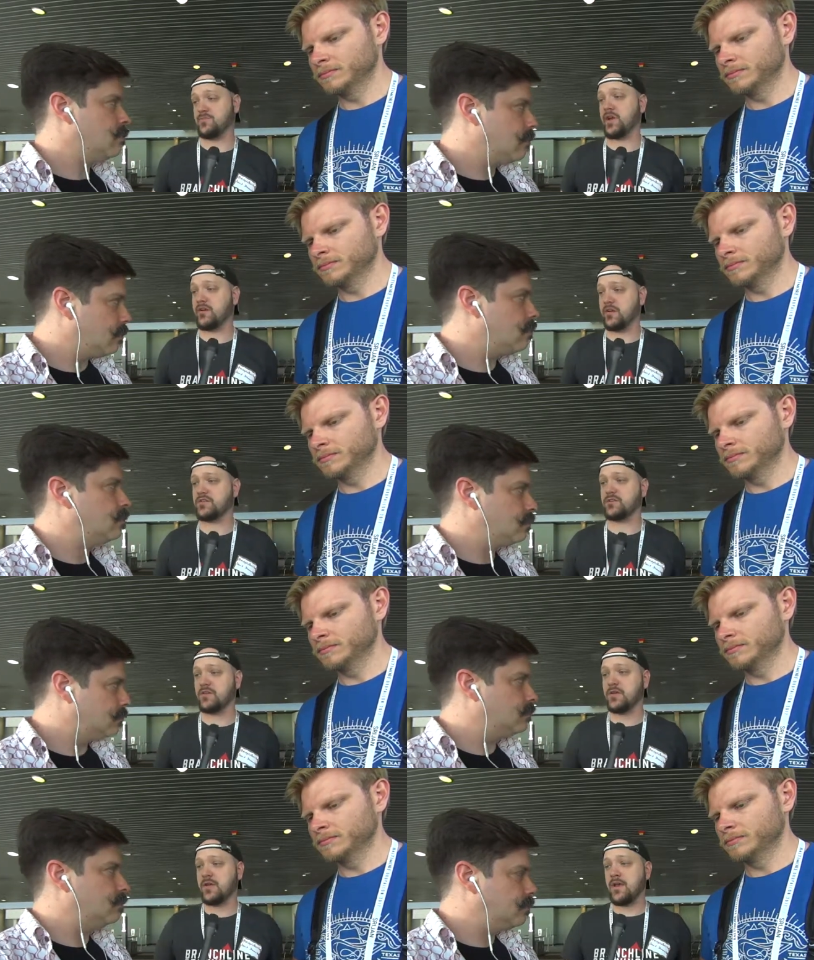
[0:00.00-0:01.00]
Speaker 1: migration.
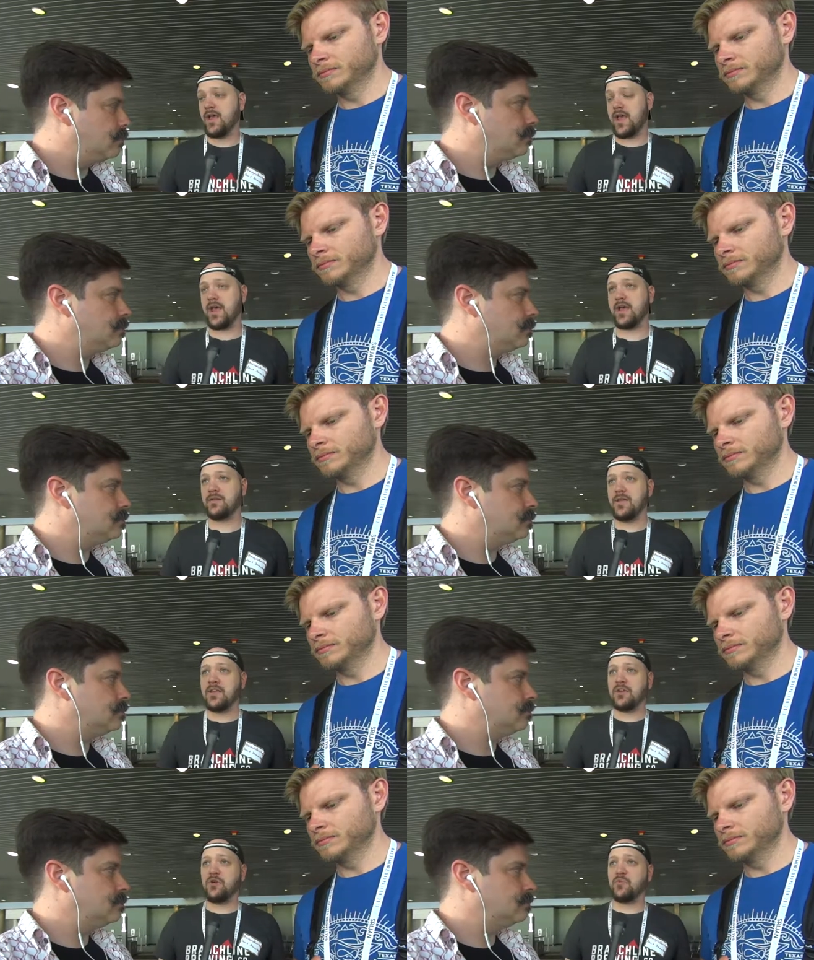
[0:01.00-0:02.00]
Mm. And,
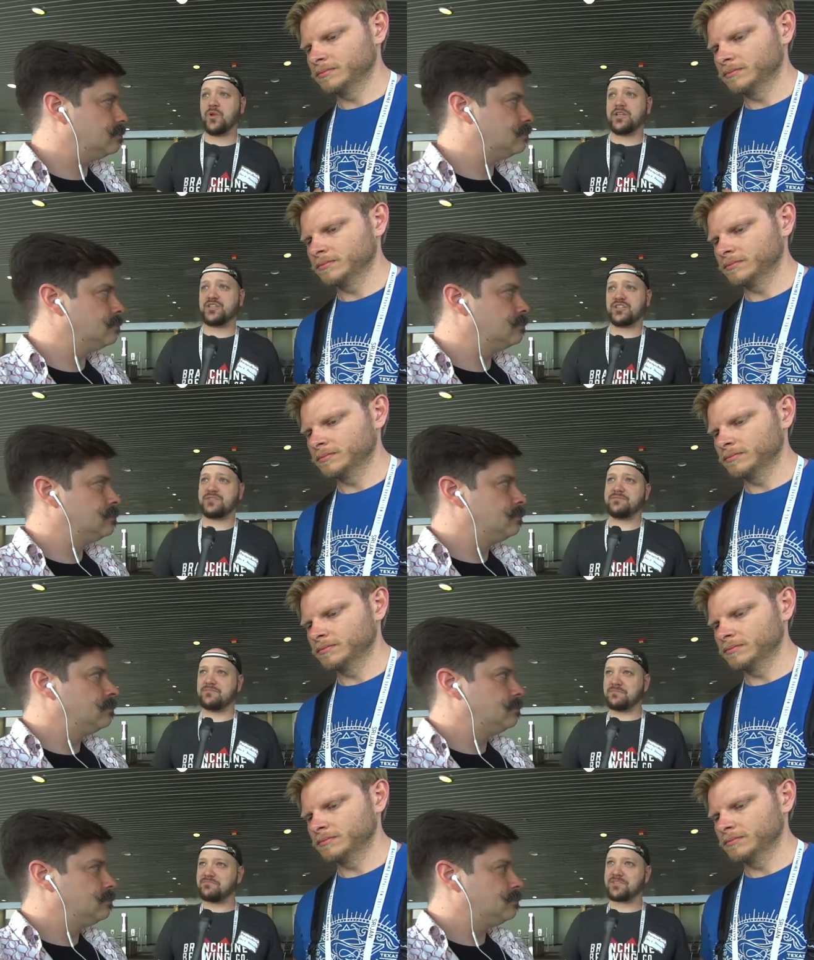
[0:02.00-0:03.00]
you know, really just
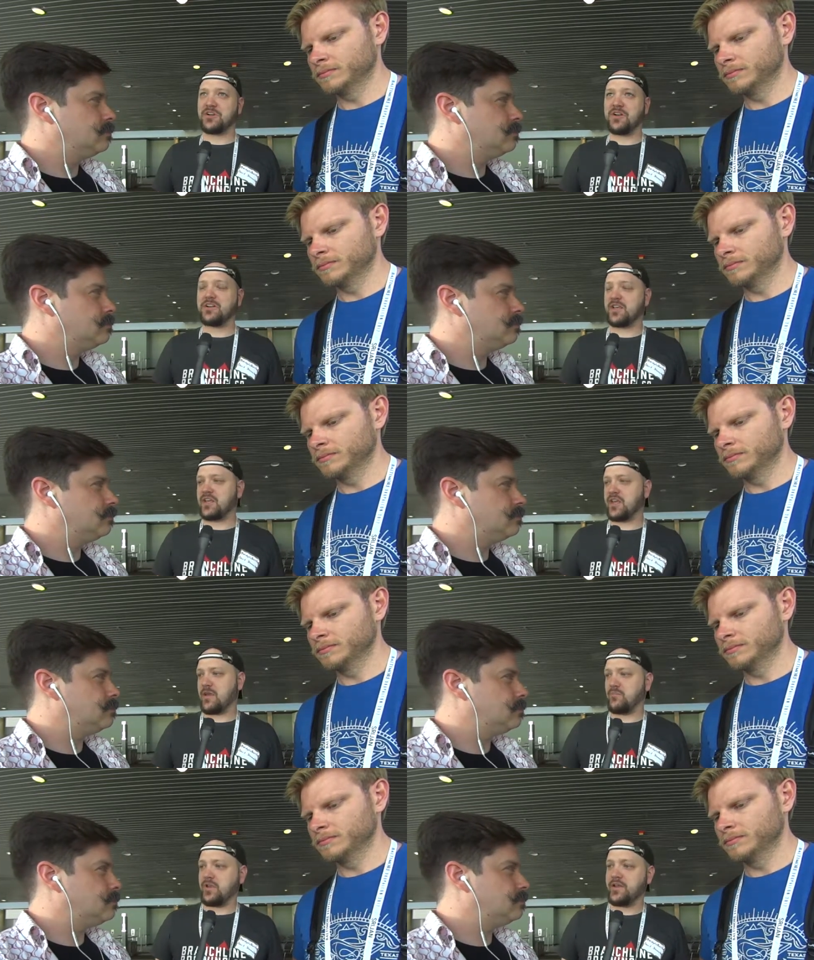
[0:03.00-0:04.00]
starting to get a
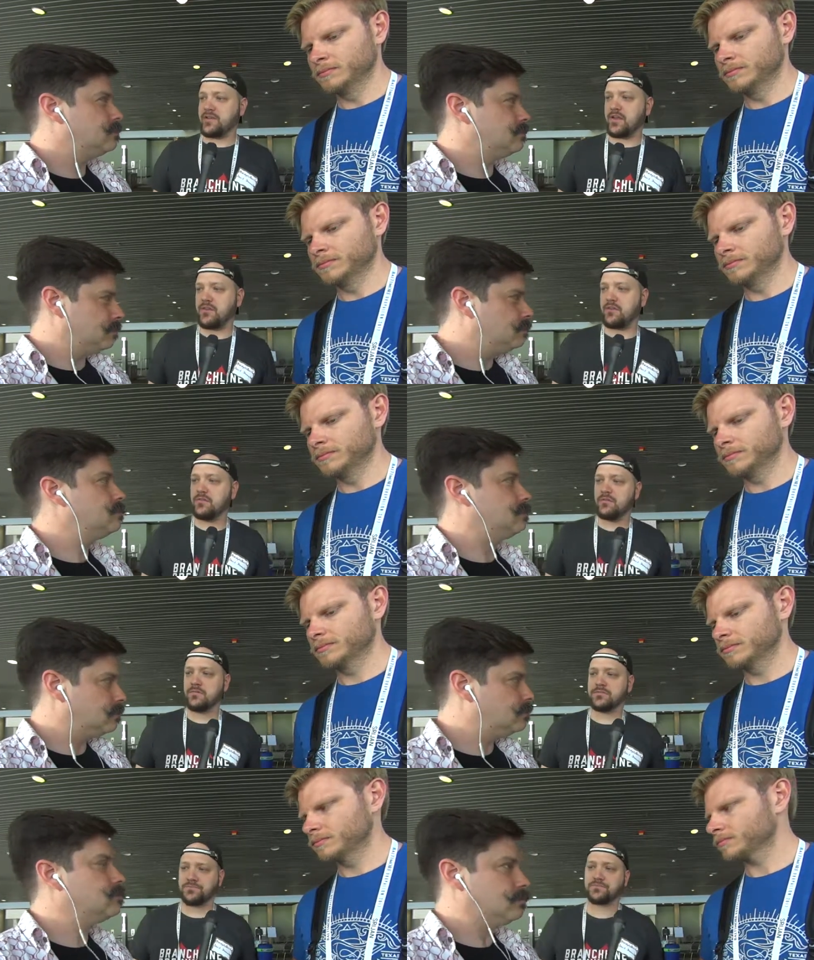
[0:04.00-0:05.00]
game plan together.
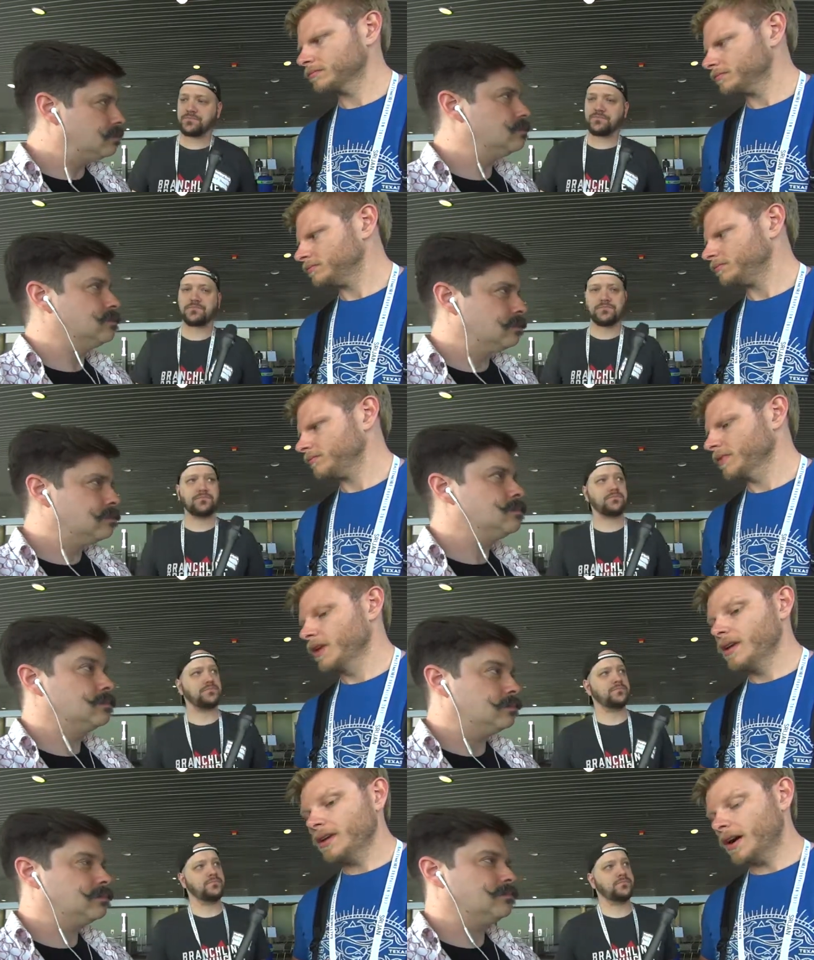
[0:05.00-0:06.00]

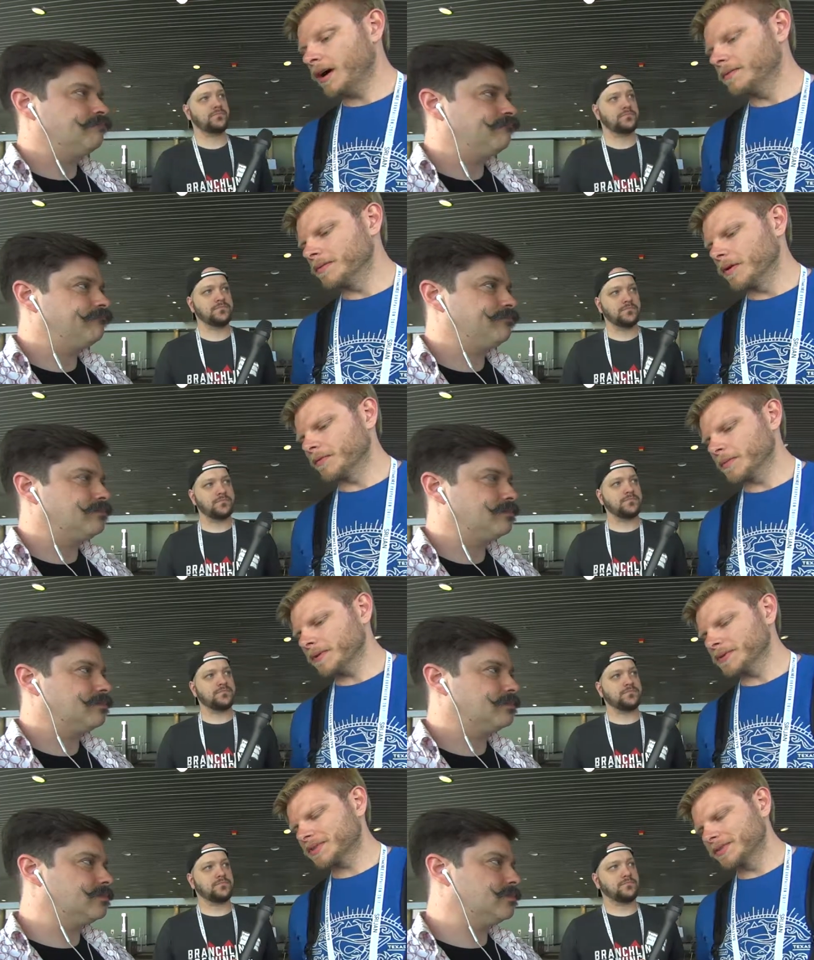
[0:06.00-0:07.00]
Speaker 2: Yeah, um, well, for me,
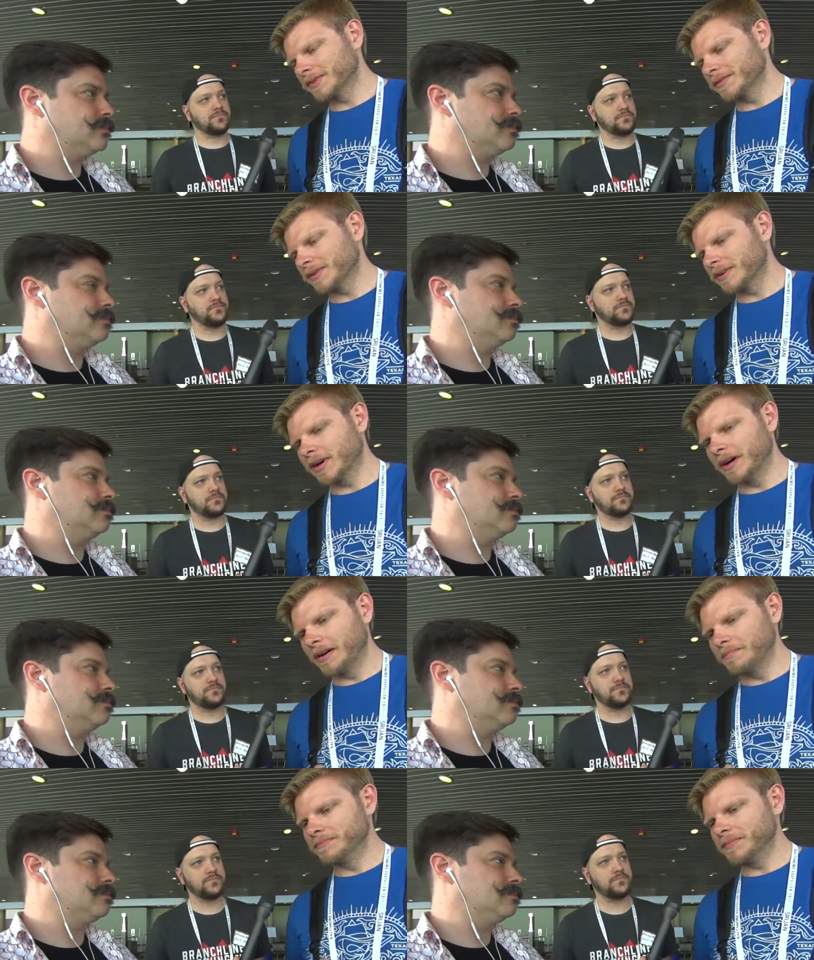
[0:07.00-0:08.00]
was to deliver
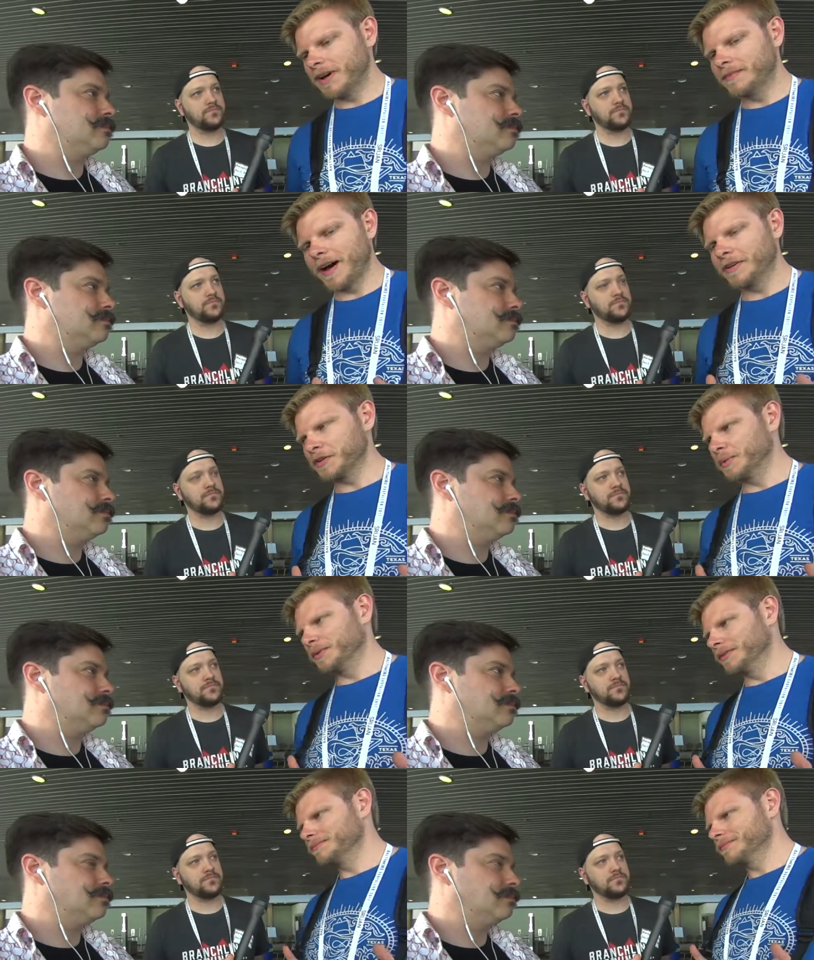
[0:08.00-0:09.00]
a, a a
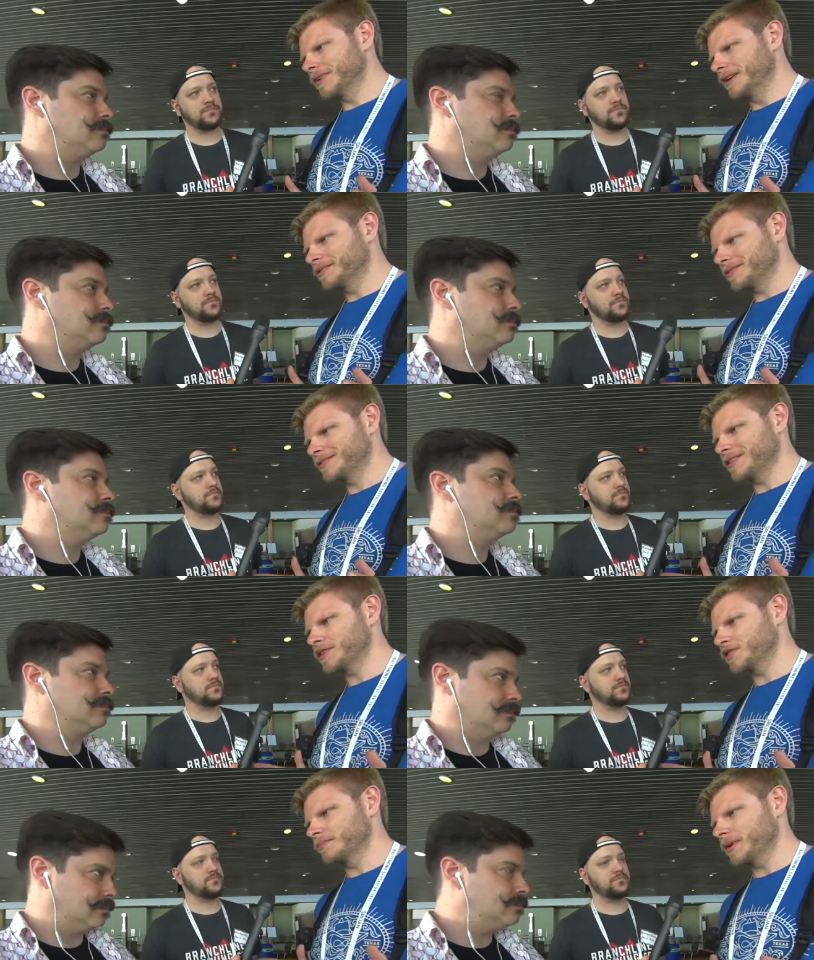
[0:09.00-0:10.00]
valuable uh,
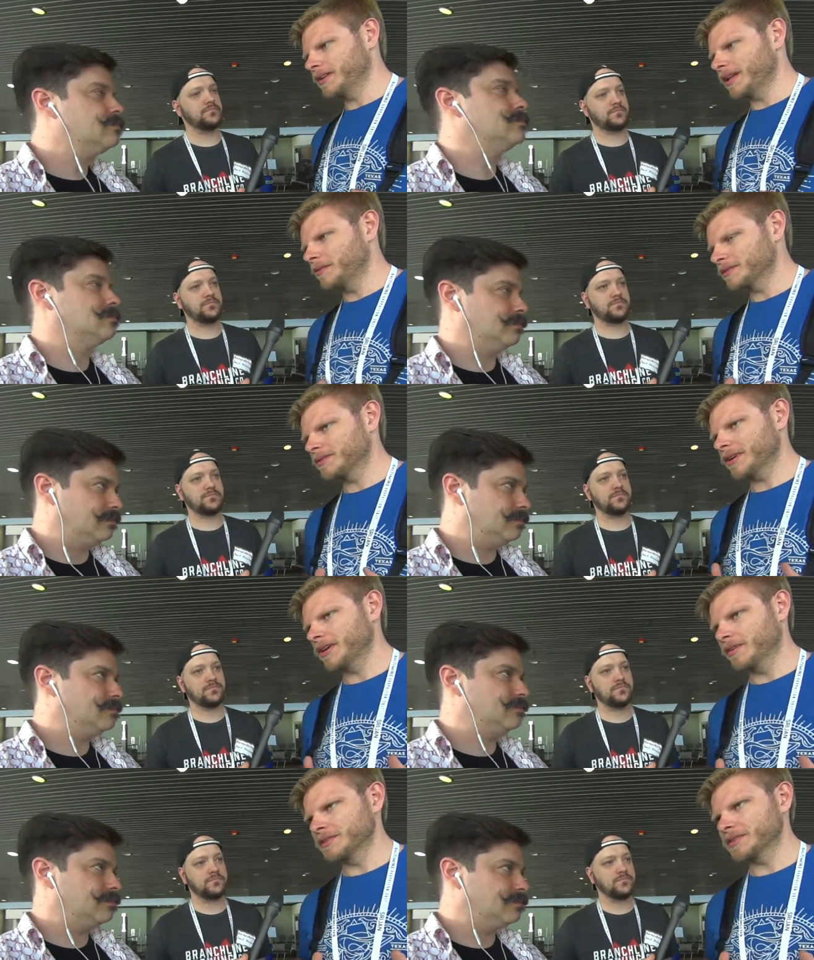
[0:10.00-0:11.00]
session, being that I was
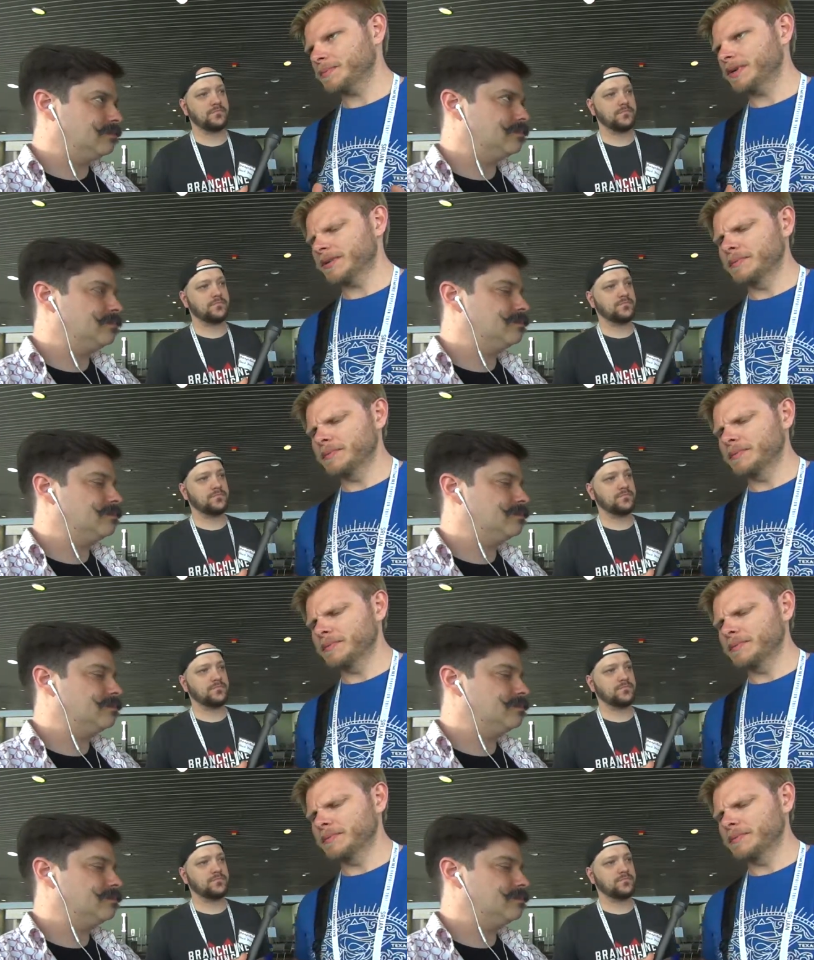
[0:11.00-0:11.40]
here as a speaker,